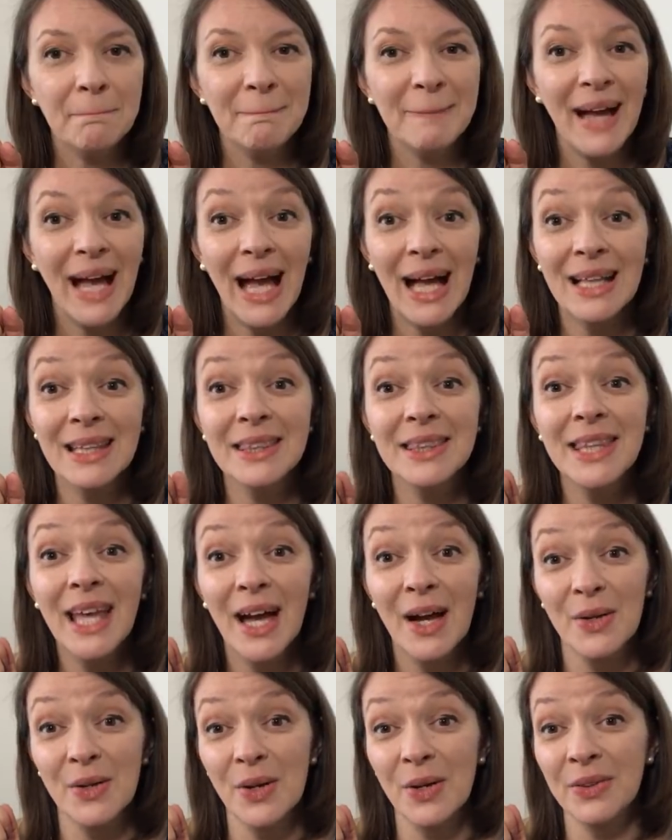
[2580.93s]
And
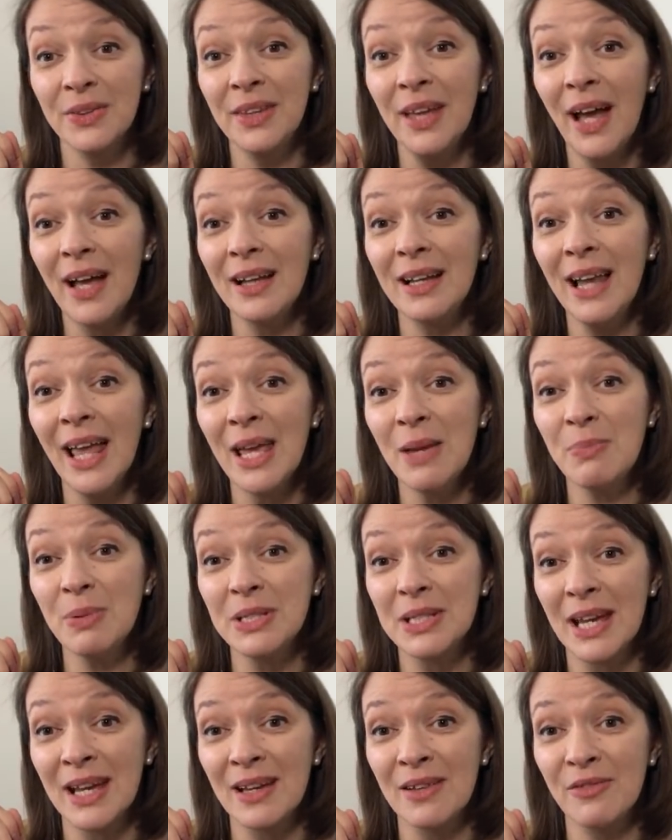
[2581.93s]
that Labor
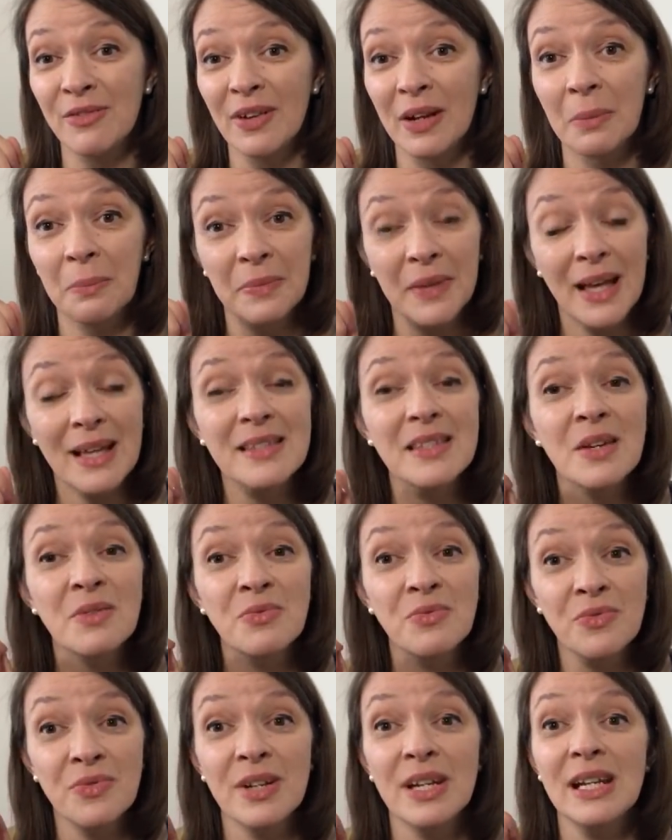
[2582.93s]
Day film, that's a
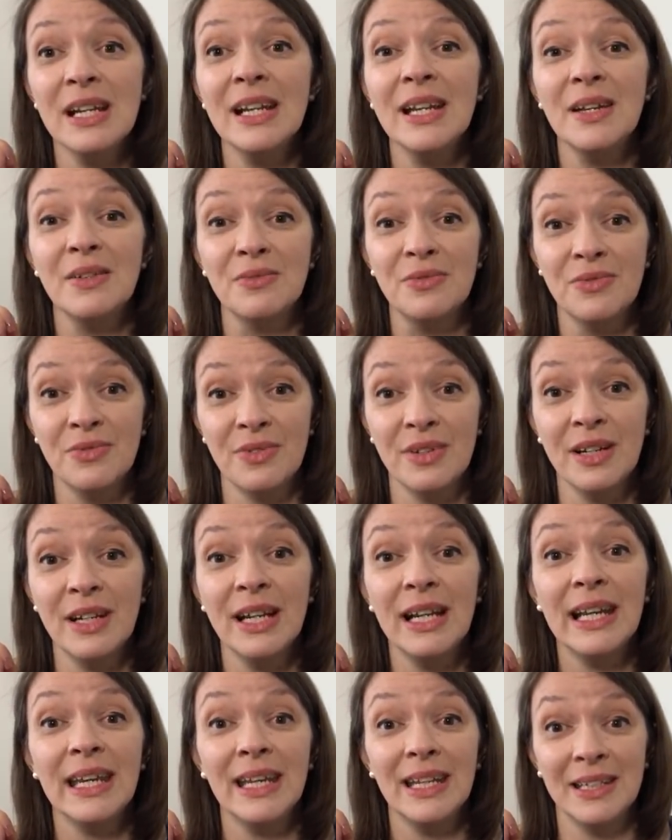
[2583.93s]
really
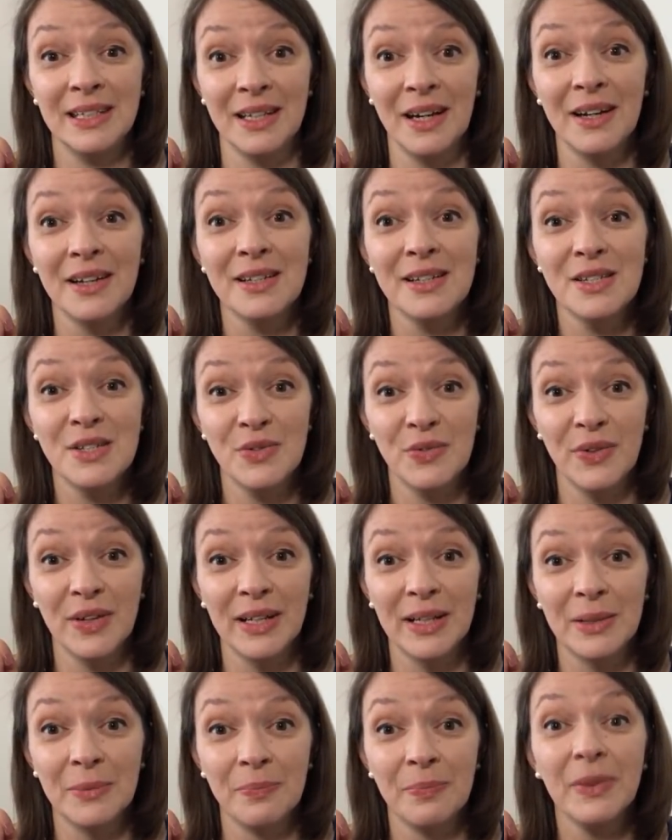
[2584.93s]
really nice
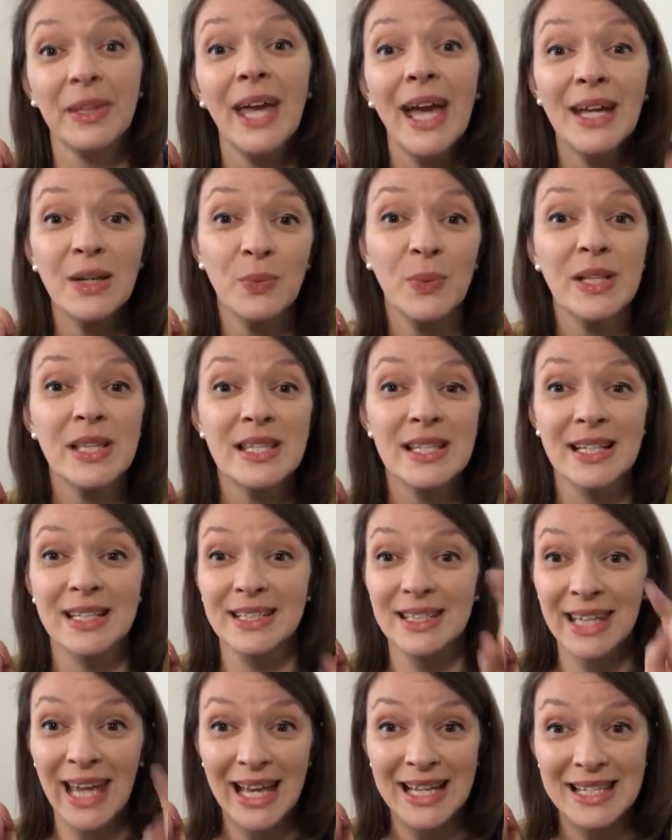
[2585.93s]
film. Kate Winslet,
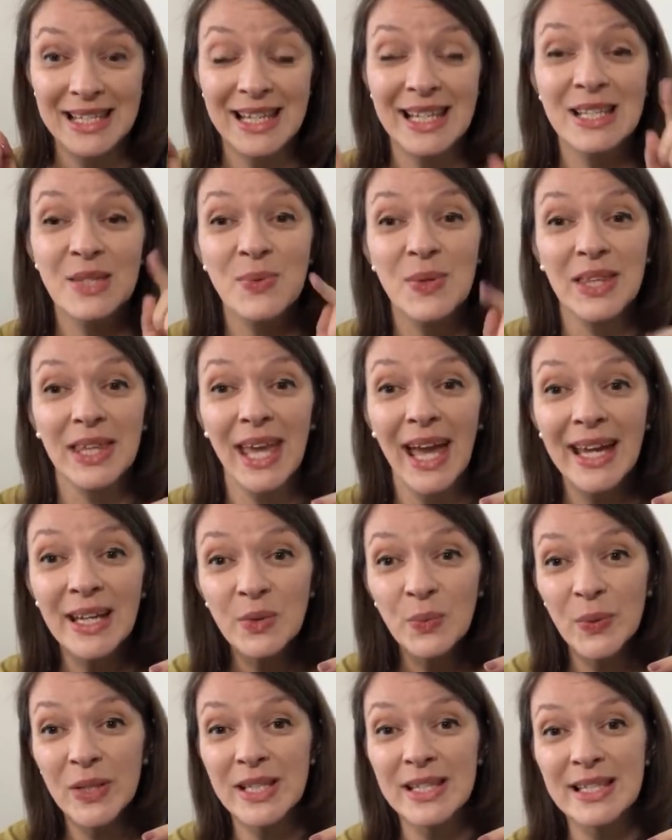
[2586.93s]
yes, it's with
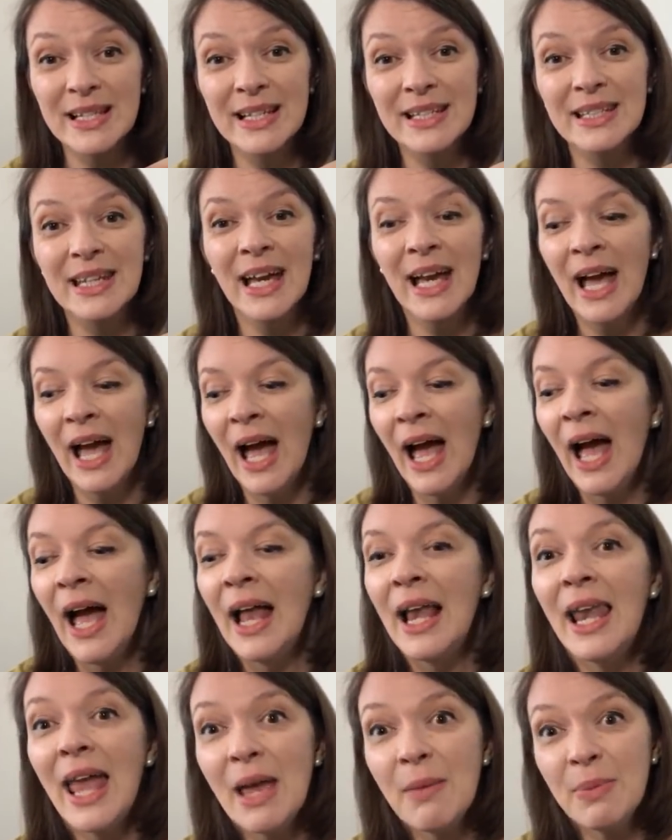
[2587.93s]
Kate Winslet.
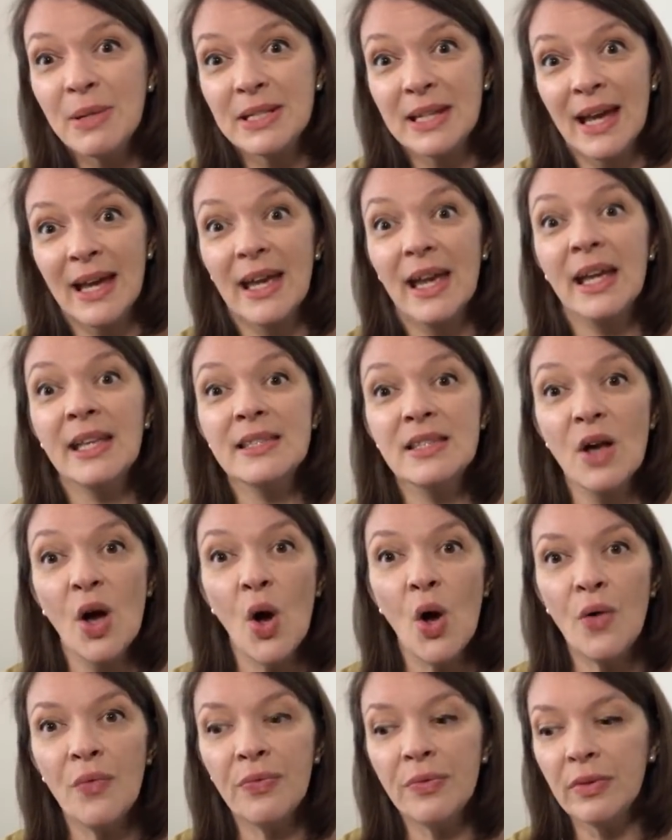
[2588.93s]
Labor Day. It's
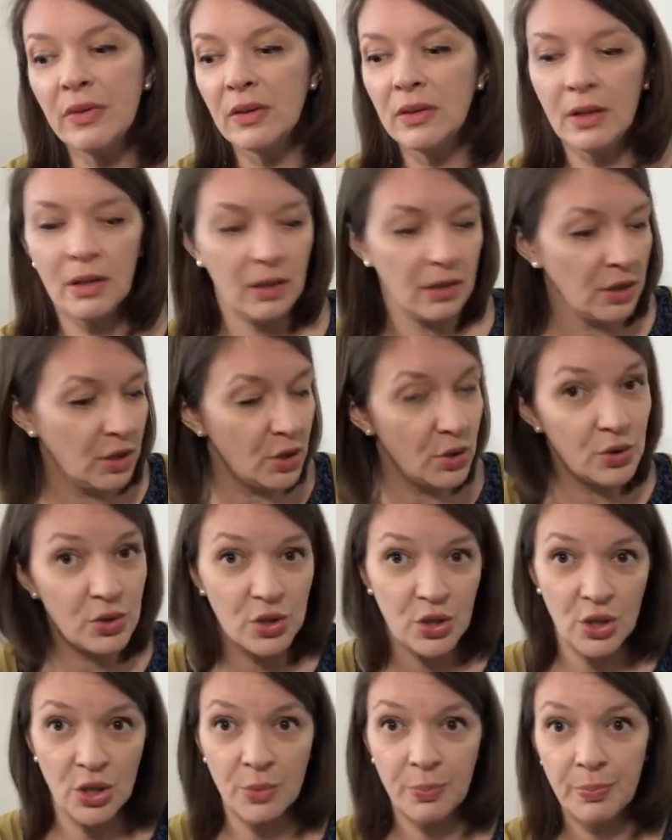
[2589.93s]
on
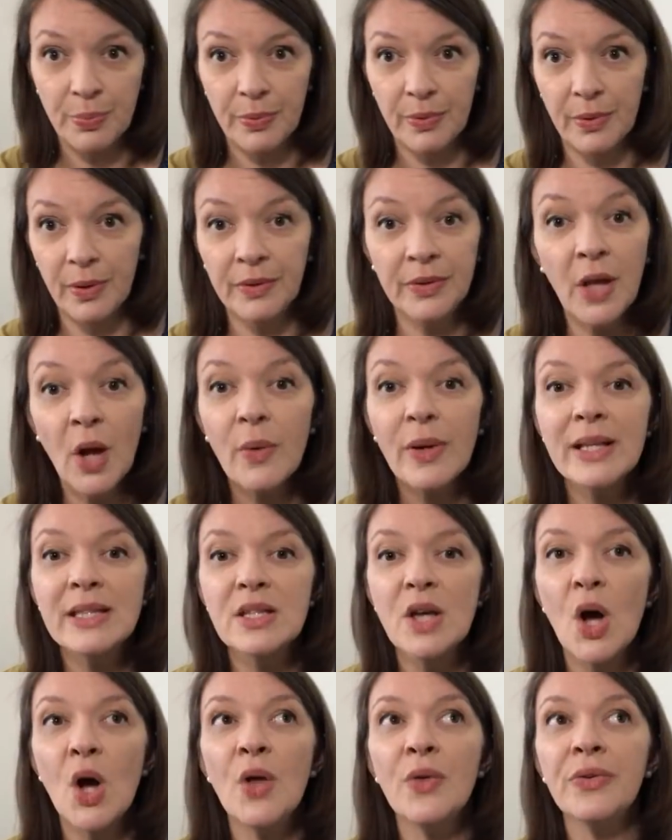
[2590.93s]
YouTube. No,
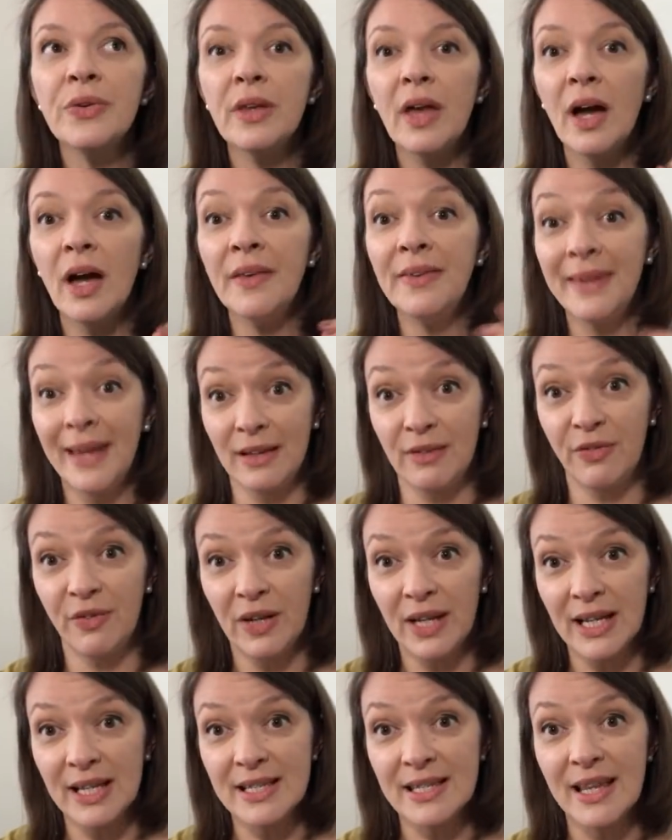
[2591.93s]
it's on
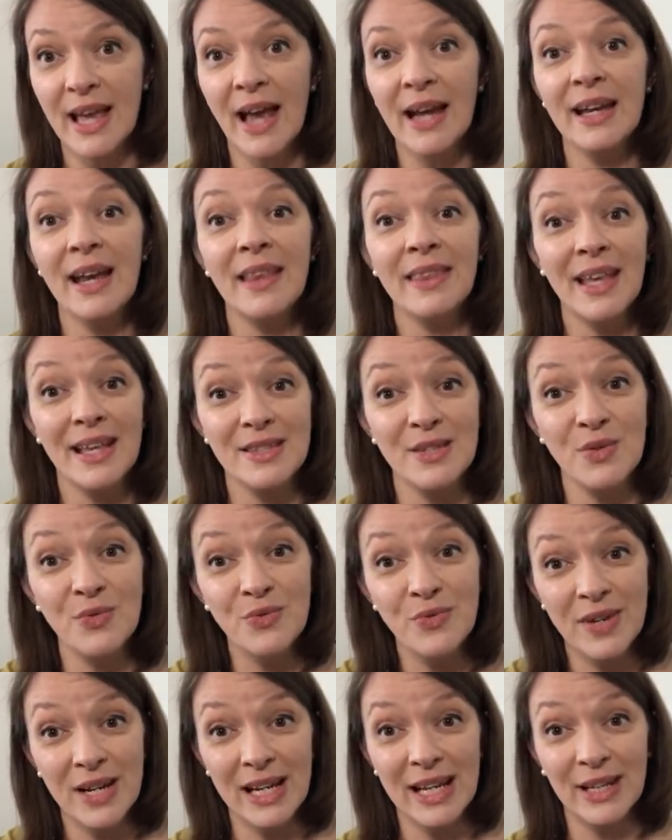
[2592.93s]
Netflix, and that's a
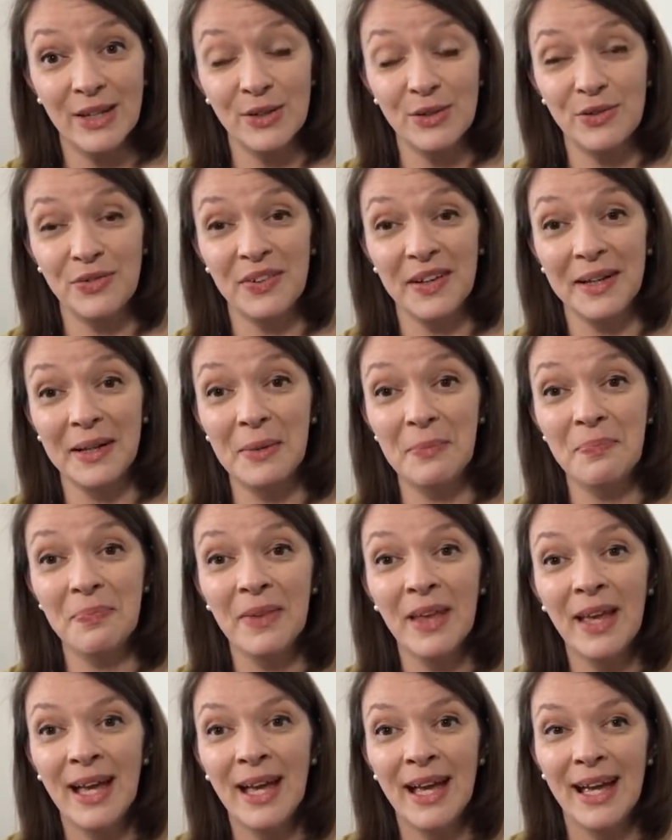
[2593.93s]
really good film.
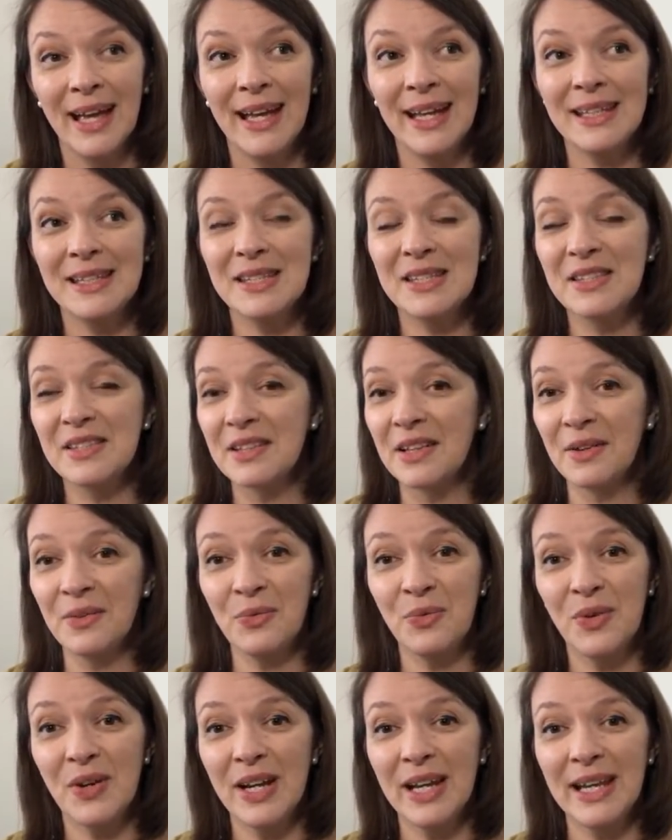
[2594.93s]
It's
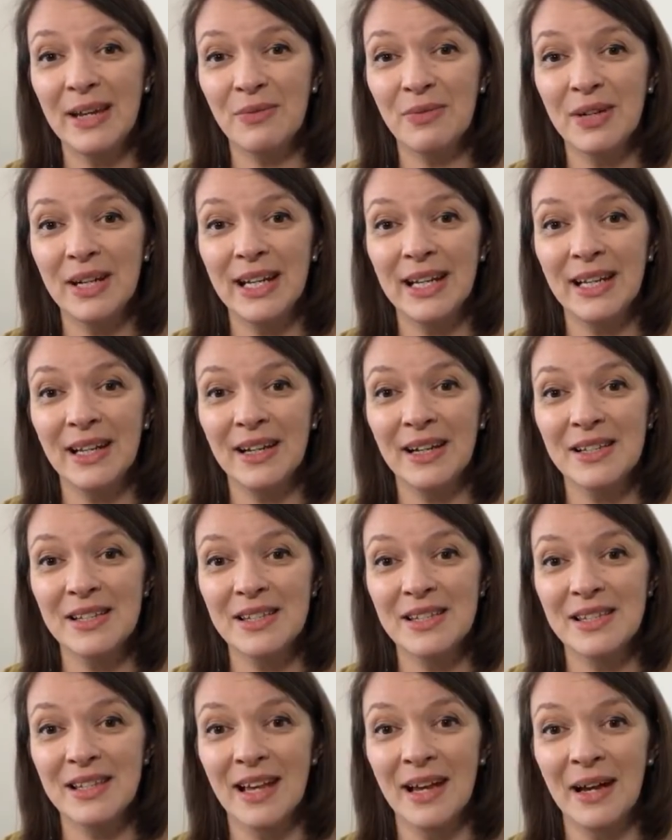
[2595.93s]
really really
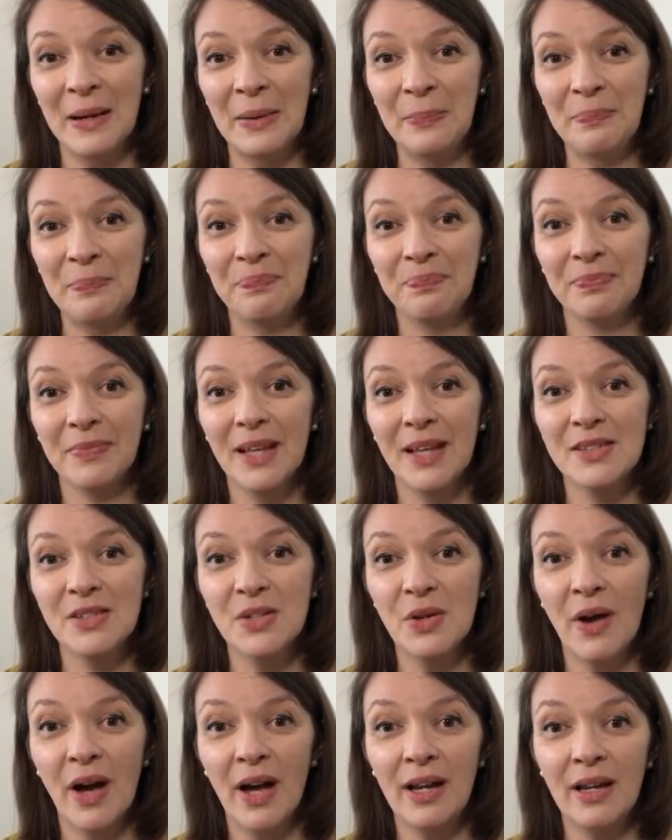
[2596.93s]
nice.
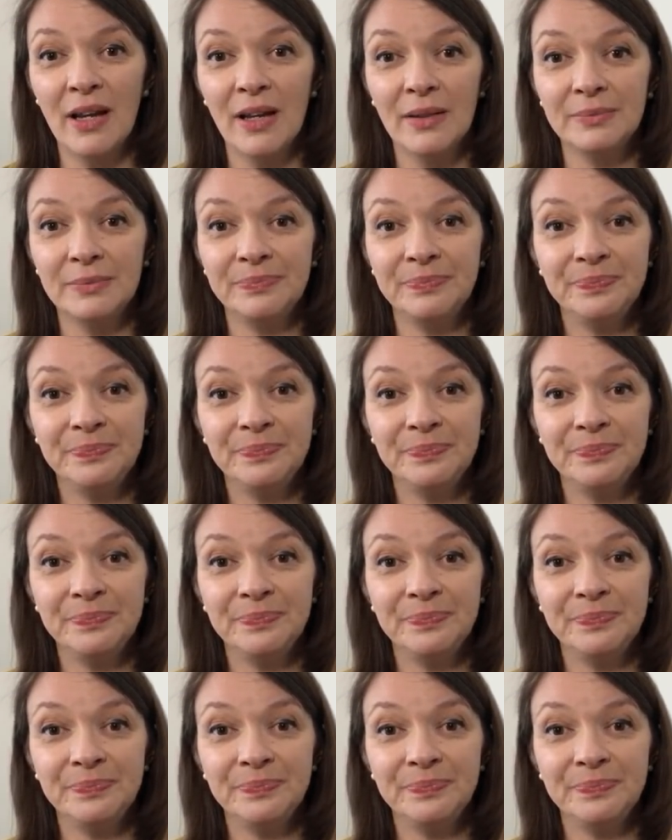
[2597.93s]
So I love.